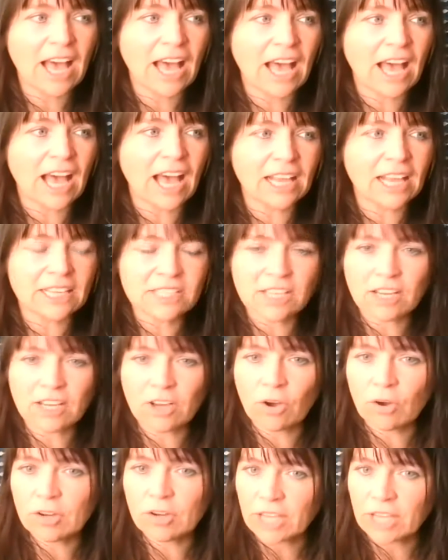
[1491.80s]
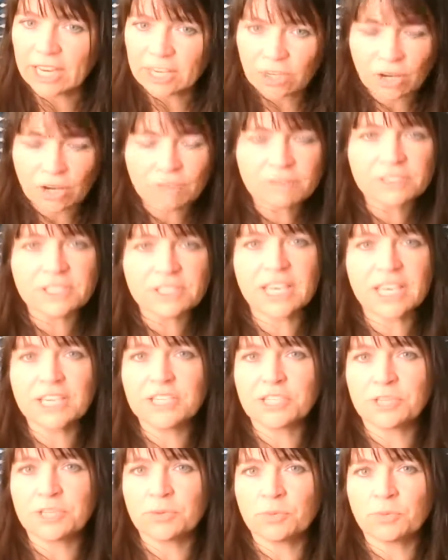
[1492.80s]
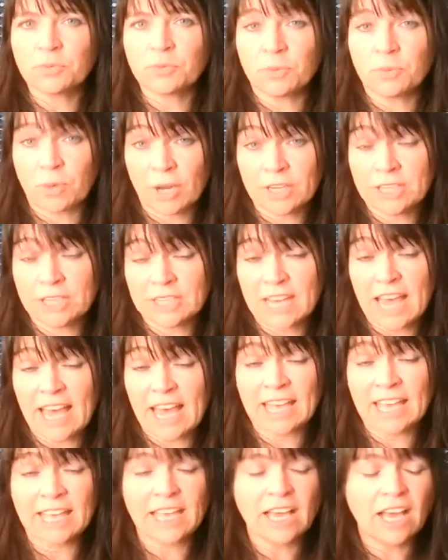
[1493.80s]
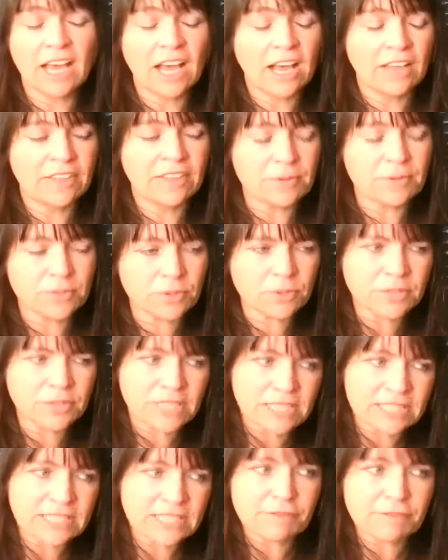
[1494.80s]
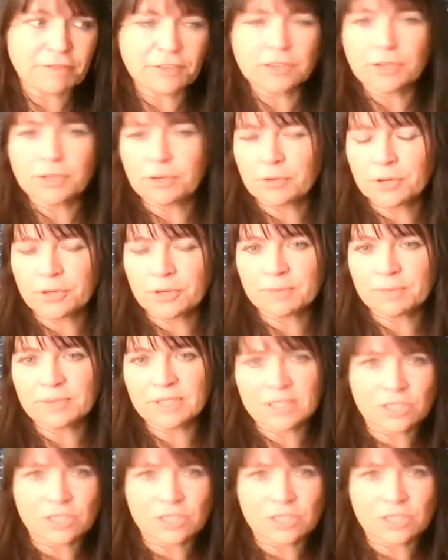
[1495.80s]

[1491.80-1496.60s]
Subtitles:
And in a conversation one day, there was all these different groups.